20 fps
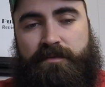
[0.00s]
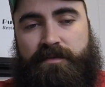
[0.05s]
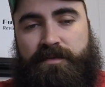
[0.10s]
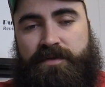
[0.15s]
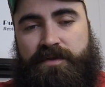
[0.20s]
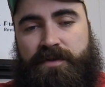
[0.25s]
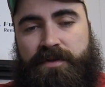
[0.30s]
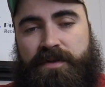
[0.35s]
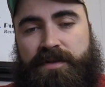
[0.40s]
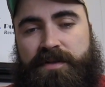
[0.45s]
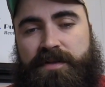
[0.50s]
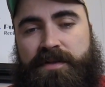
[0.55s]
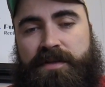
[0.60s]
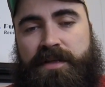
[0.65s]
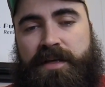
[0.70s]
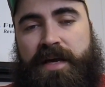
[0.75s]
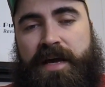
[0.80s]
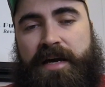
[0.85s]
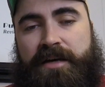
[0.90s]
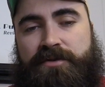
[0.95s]
So this is
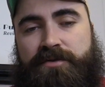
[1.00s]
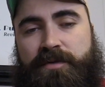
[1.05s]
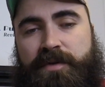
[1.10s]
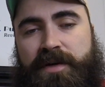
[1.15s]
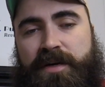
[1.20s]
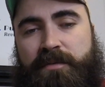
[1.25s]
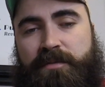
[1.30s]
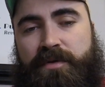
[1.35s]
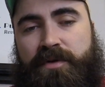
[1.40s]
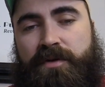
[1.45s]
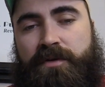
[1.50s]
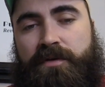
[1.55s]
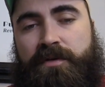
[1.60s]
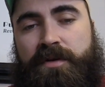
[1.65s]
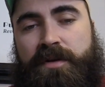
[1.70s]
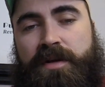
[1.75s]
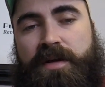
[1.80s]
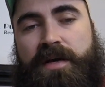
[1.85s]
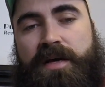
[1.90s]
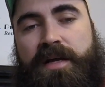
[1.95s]
the actual hemp roll,
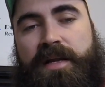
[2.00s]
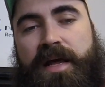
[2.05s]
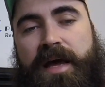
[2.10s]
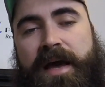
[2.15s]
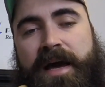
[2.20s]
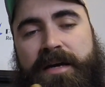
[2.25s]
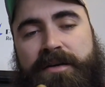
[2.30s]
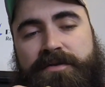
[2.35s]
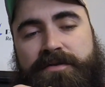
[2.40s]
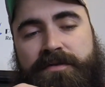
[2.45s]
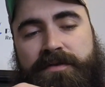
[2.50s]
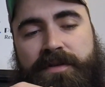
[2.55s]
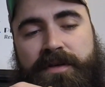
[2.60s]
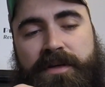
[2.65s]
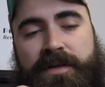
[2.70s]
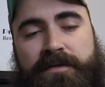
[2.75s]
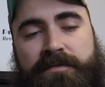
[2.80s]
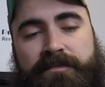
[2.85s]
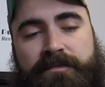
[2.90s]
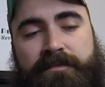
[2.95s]
and
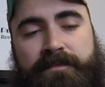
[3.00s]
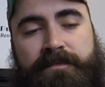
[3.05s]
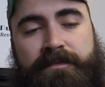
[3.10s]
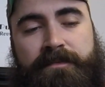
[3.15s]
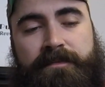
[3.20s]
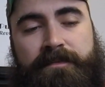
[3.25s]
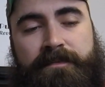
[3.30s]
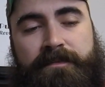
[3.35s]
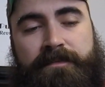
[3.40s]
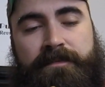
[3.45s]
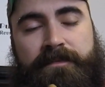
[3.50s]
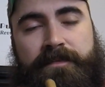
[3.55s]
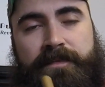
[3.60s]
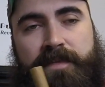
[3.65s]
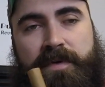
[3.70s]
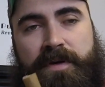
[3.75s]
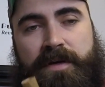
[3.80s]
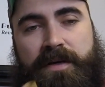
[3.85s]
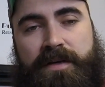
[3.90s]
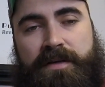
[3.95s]
actually
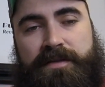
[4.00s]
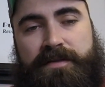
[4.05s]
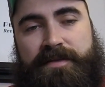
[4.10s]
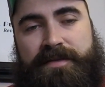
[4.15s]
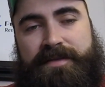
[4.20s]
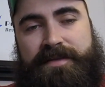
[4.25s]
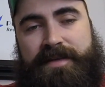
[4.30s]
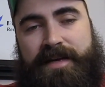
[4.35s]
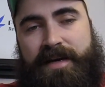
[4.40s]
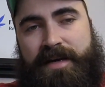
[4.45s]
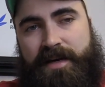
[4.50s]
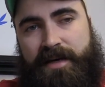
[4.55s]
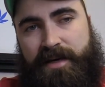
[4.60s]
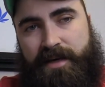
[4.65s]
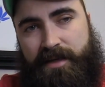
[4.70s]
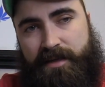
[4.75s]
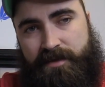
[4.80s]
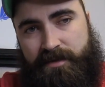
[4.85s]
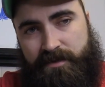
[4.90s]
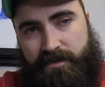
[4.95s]

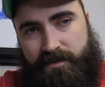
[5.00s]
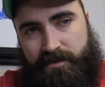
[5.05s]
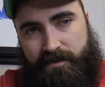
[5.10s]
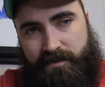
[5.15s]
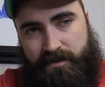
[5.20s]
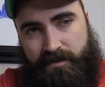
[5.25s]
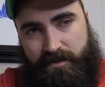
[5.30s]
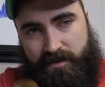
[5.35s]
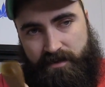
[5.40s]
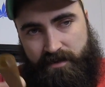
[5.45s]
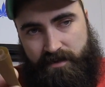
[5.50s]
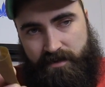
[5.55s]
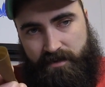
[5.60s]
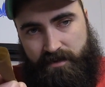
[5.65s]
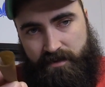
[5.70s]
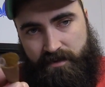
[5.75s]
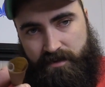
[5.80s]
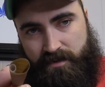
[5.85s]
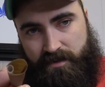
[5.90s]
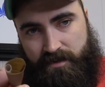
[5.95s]
inside,
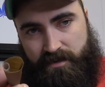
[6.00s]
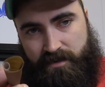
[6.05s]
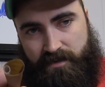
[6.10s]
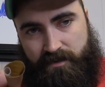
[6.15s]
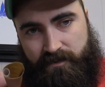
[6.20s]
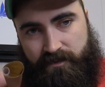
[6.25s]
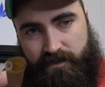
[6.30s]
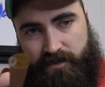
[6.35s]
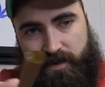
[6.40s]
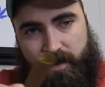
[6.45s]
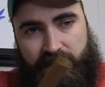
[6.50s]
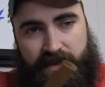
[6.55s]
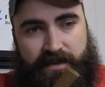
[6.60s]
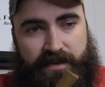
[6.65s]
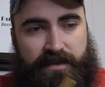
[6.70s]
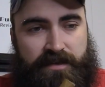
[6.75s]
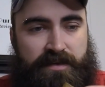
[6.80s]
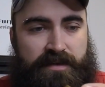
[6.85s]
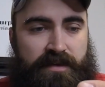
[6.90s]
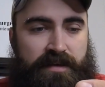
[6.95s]
you guys
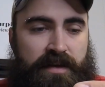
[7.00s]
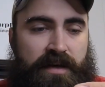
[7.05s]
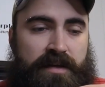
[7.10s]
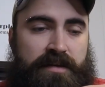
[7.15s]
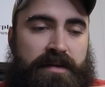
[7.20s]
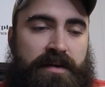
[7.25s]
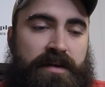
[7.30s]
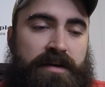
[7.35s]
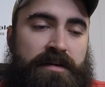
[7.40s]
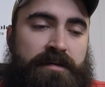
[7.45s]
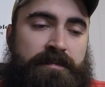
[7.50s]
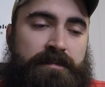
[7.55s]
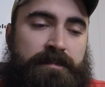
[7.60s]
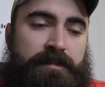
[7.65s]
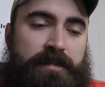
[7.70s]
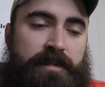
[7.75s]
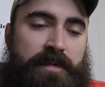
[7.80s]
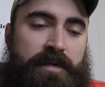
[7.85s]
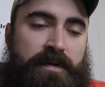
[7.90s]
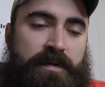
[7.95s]
can see that there,
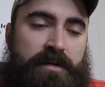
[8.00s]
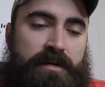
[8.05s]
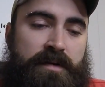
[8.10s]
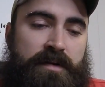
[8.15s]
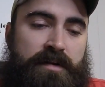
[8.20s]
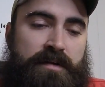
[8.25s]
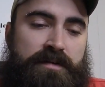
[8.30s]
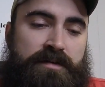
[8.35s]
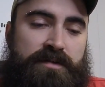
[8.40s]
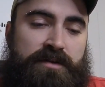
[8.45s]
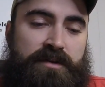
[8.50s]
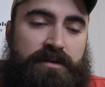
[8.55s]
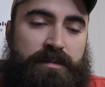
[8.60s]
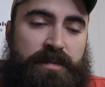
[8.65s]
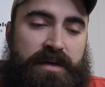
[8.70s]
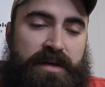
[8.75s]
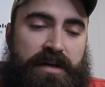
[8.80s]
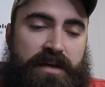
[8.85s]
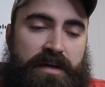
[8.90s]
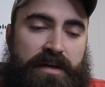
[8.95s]
it's gonna
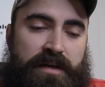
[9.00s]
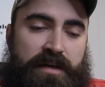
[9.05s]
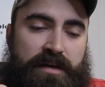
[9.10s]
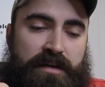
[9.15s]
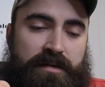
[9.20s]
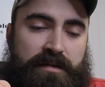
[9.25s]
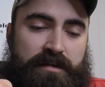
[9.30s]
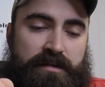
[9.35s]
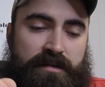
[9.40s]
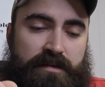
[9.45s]
be